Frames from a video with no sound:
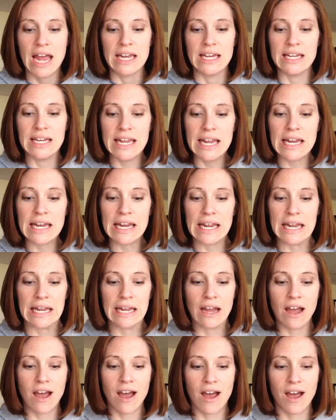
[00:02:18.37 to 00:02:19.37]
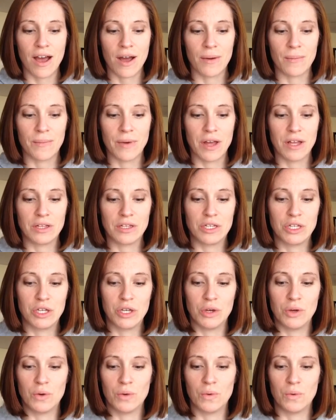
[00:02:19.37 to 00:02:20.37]
needing
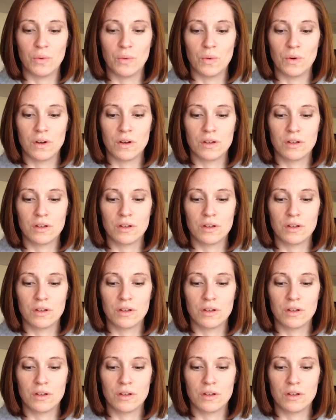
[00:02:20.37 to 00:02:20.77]
to